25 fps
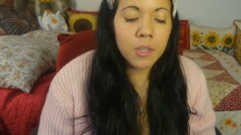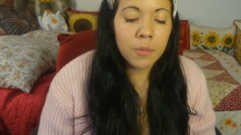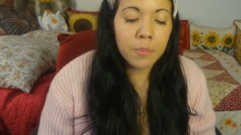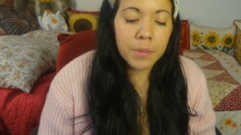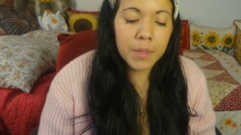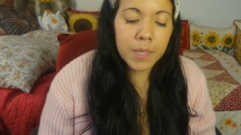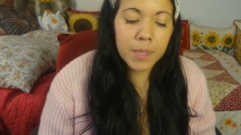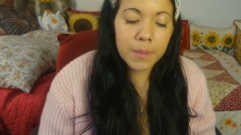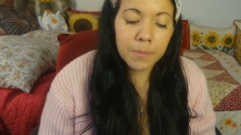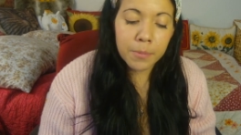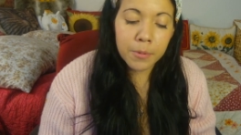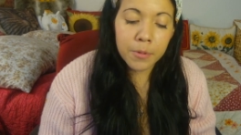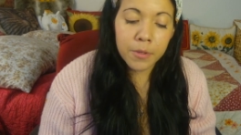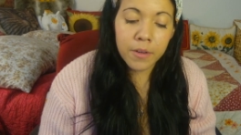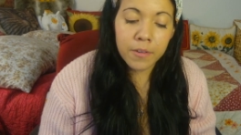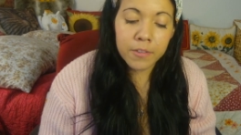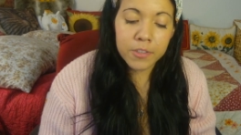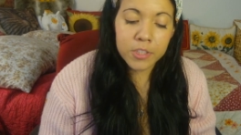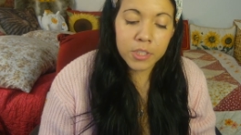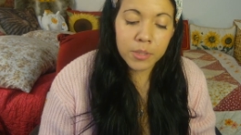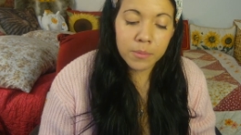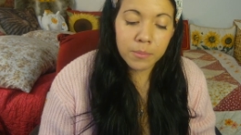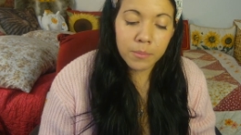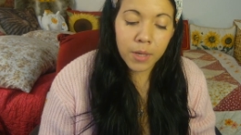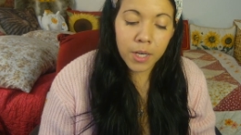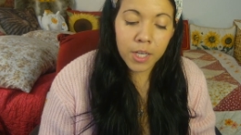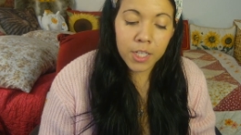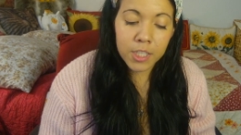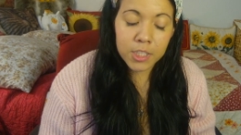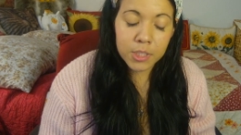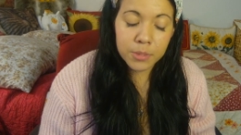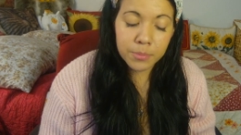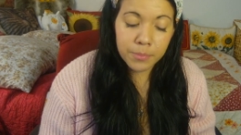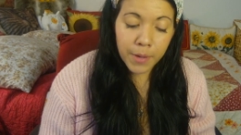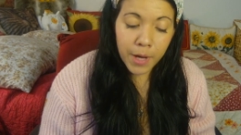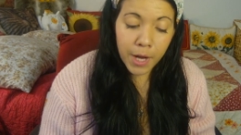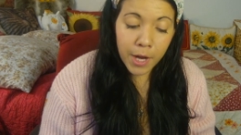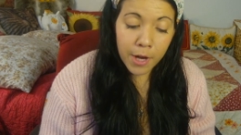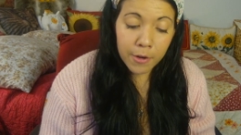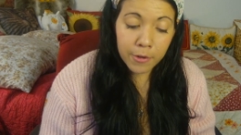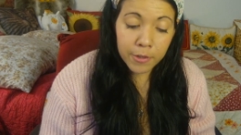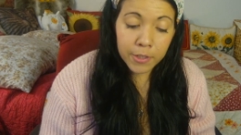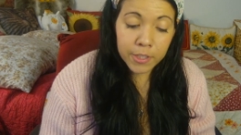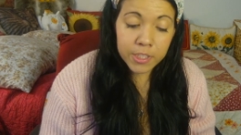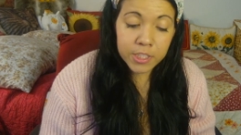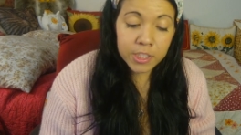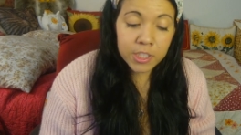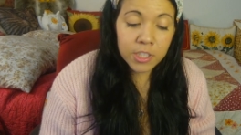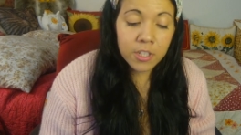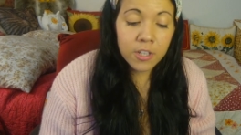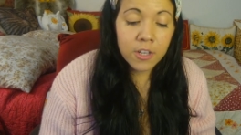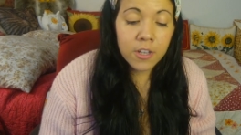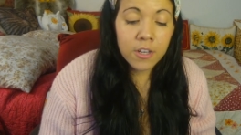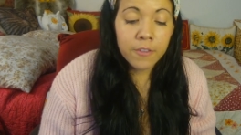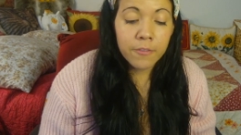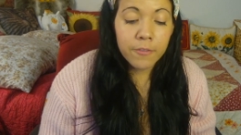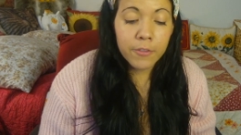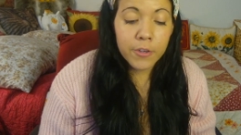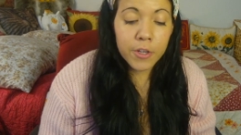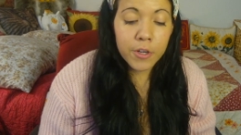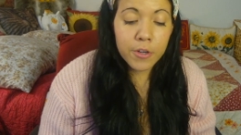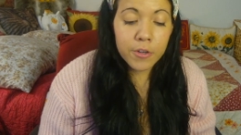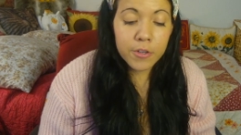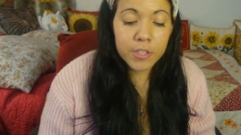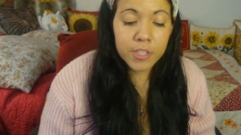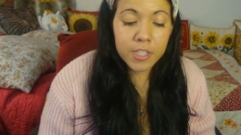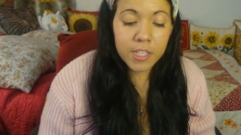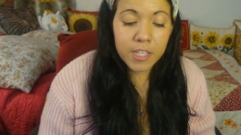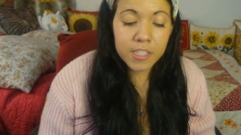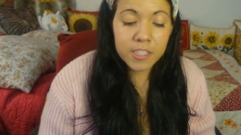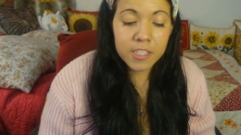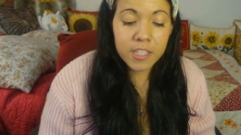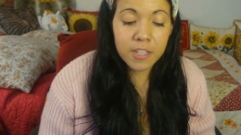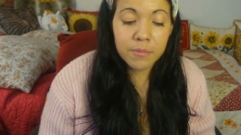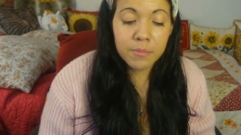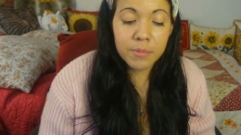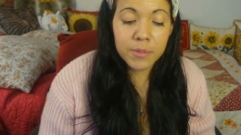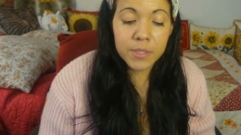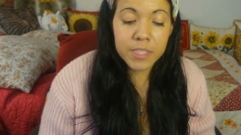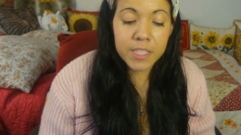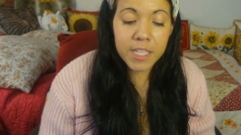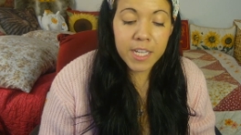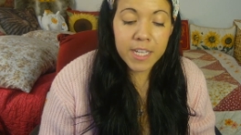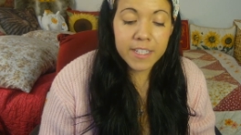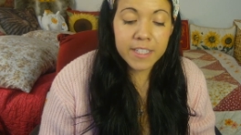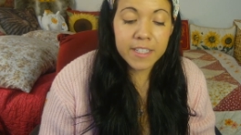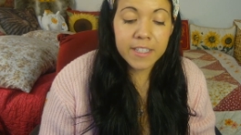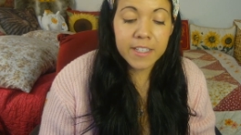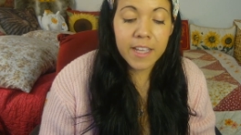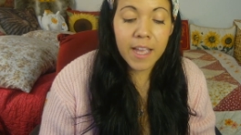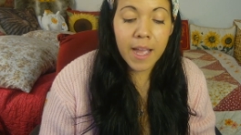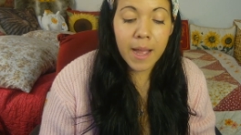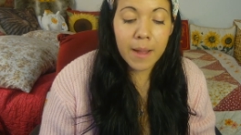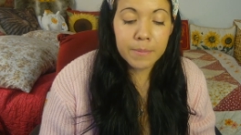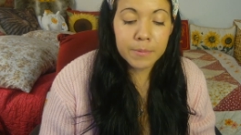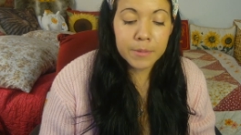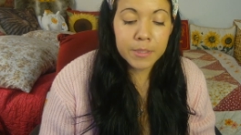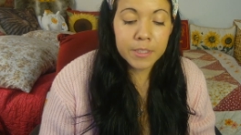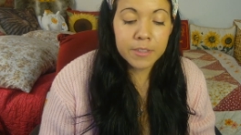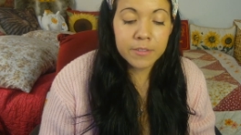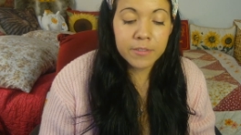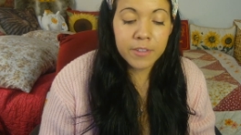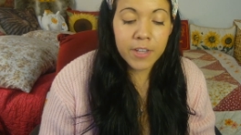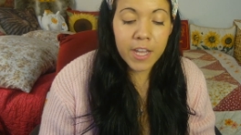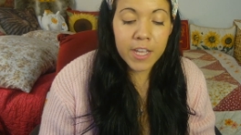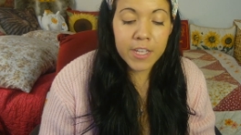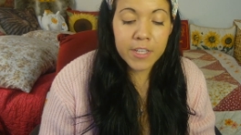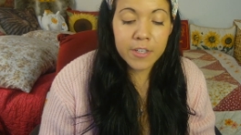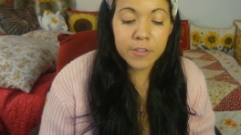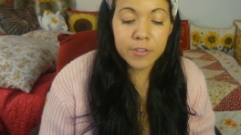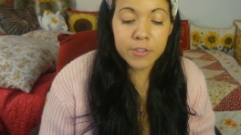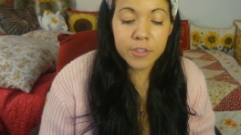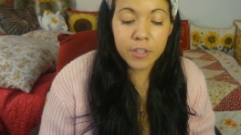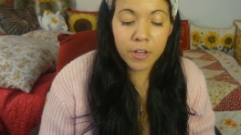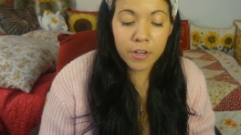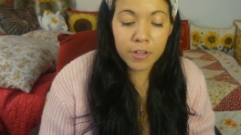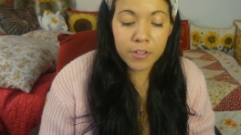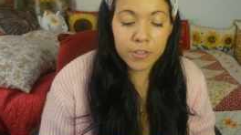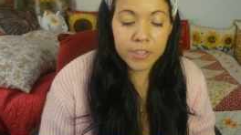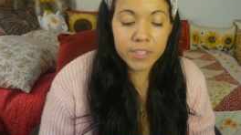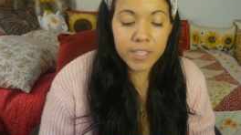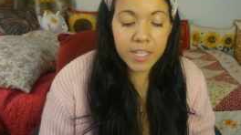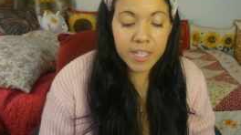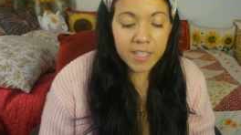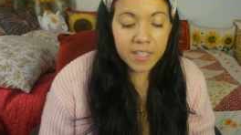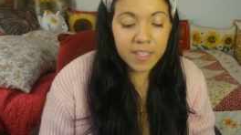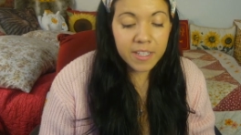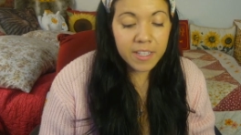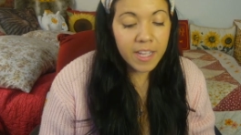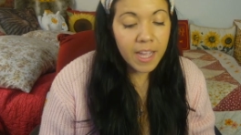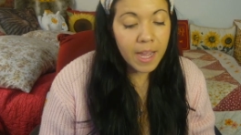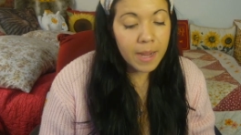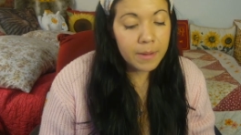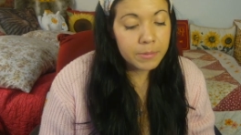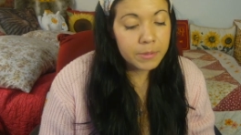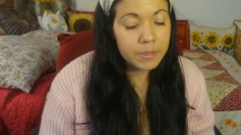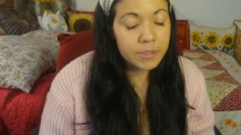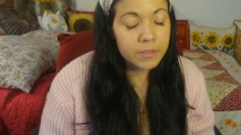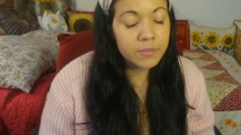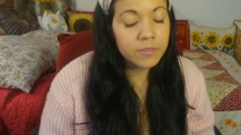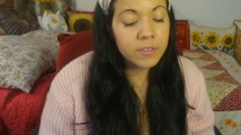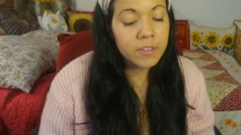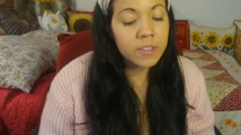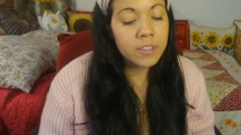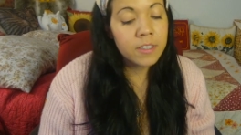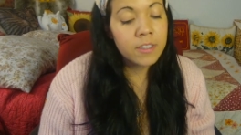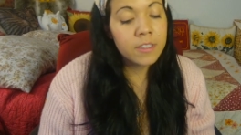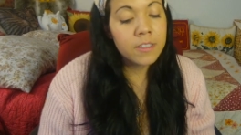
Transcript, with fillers: The people of Chemosh perish, for your sons have been taken captive, and your daughters taken captive.